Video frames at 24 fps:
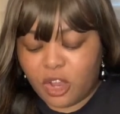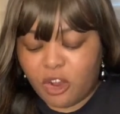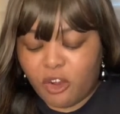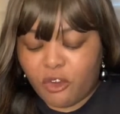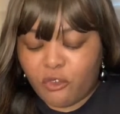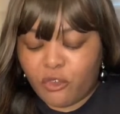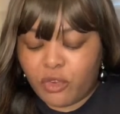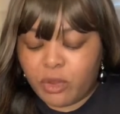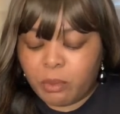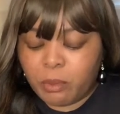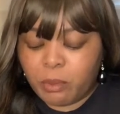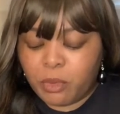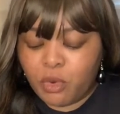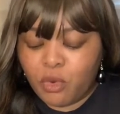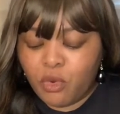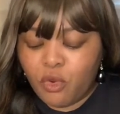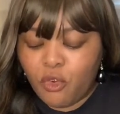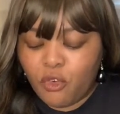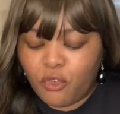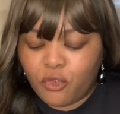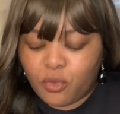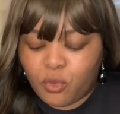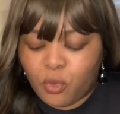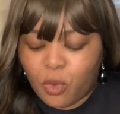
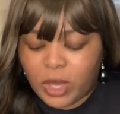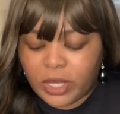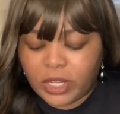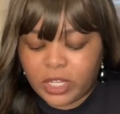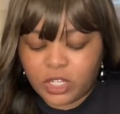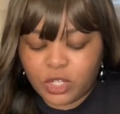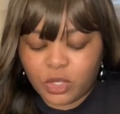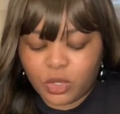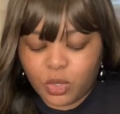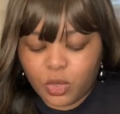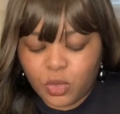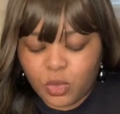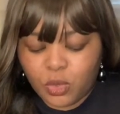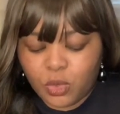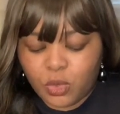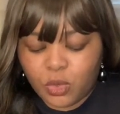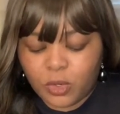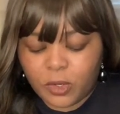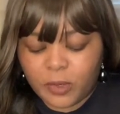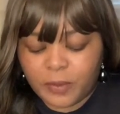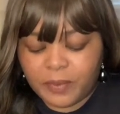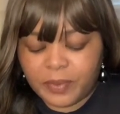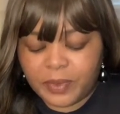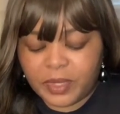Remove what and who
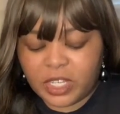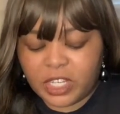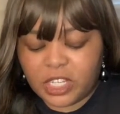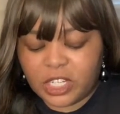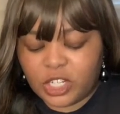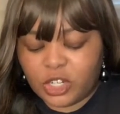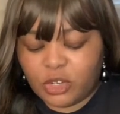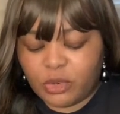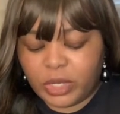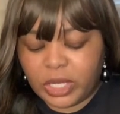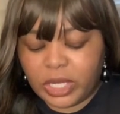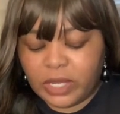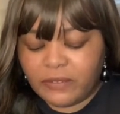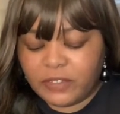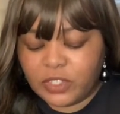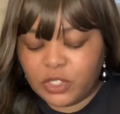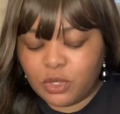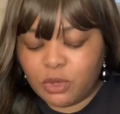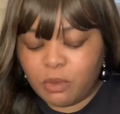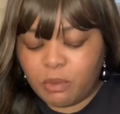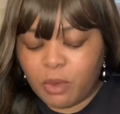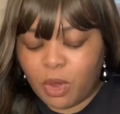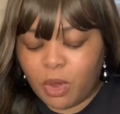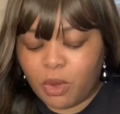grieves you
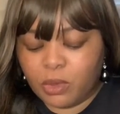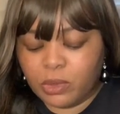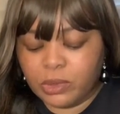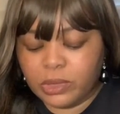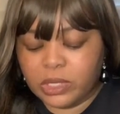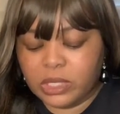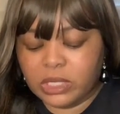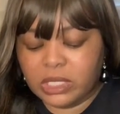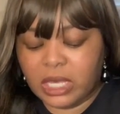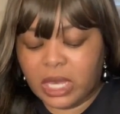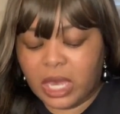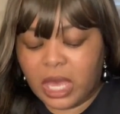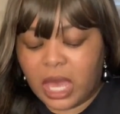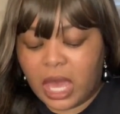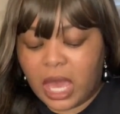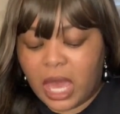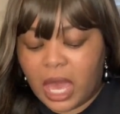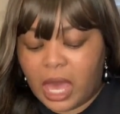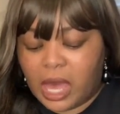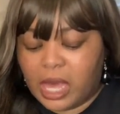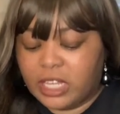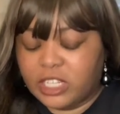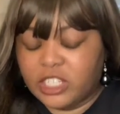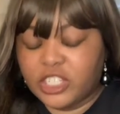most,
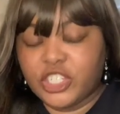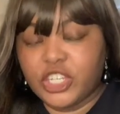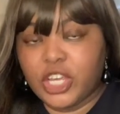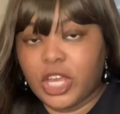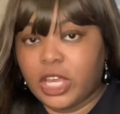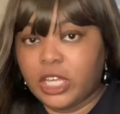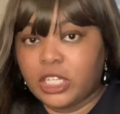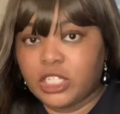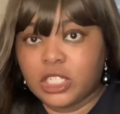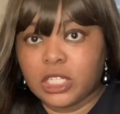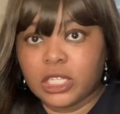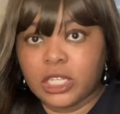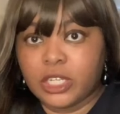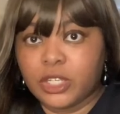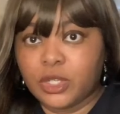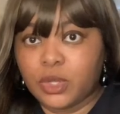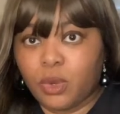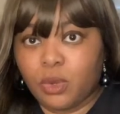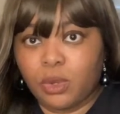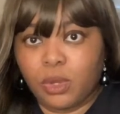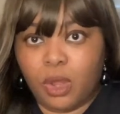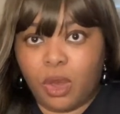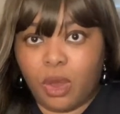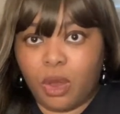and changeling no
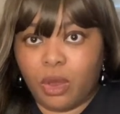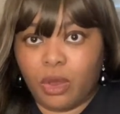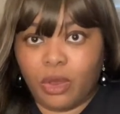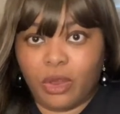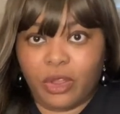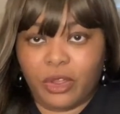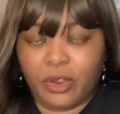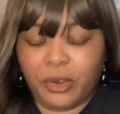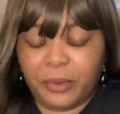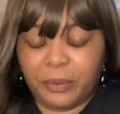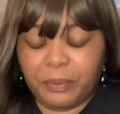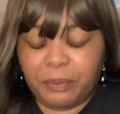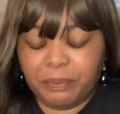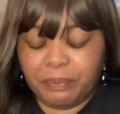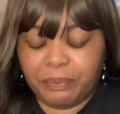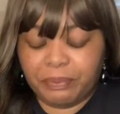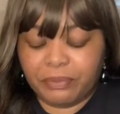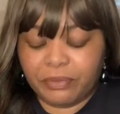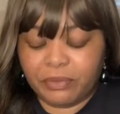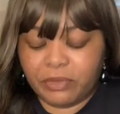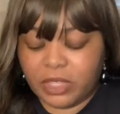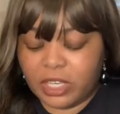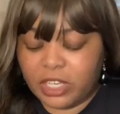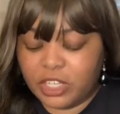longer
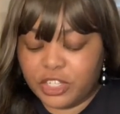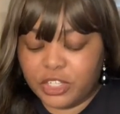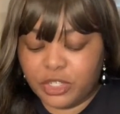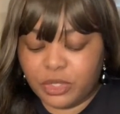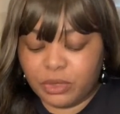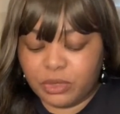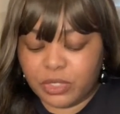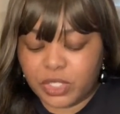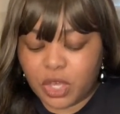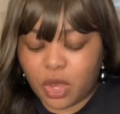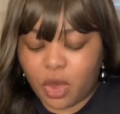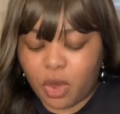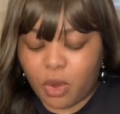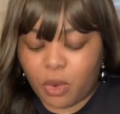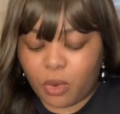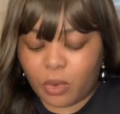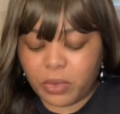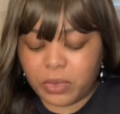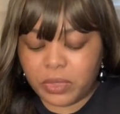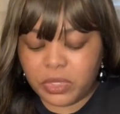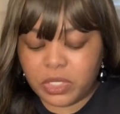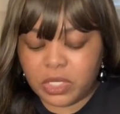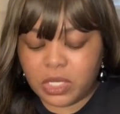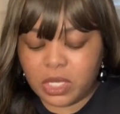need you to
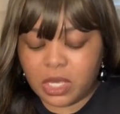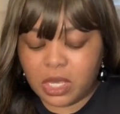host.